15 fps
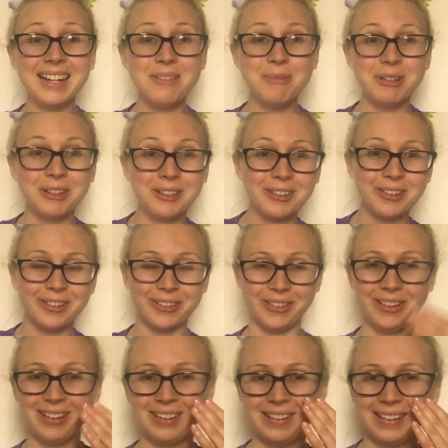Animal.
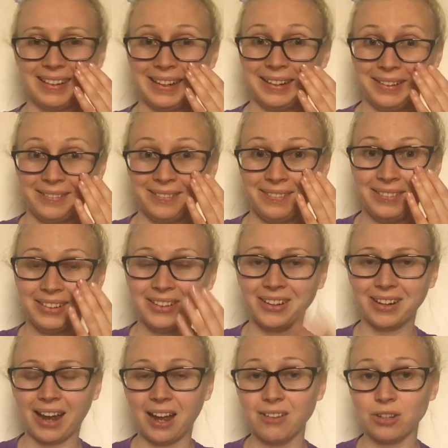Oh look,
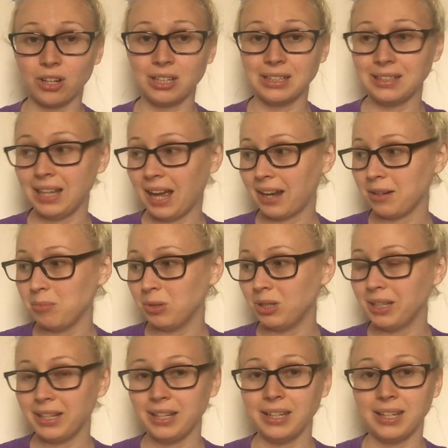I've got a little animal
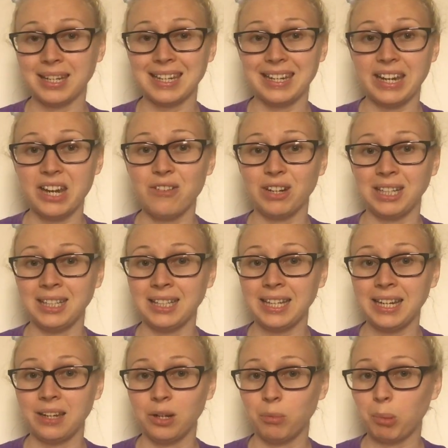here. You can hear her
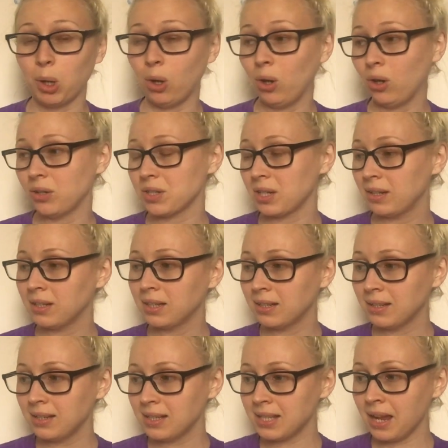licking her paws.
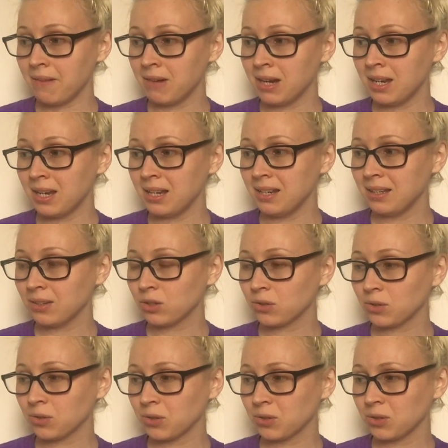7.
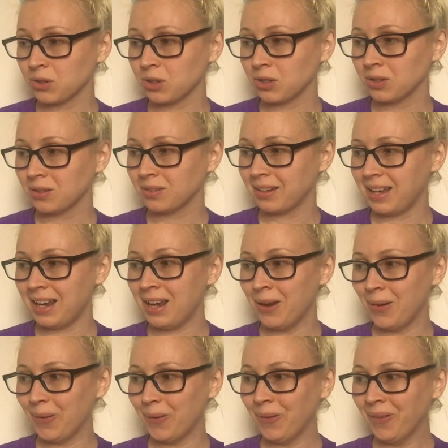
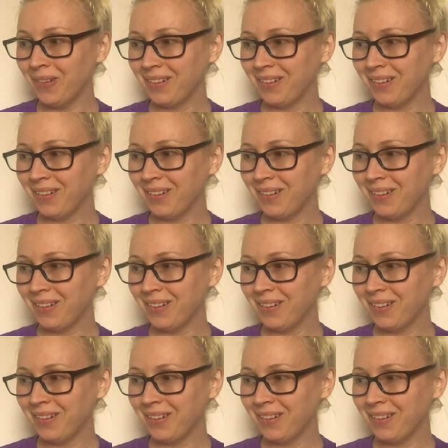Hello.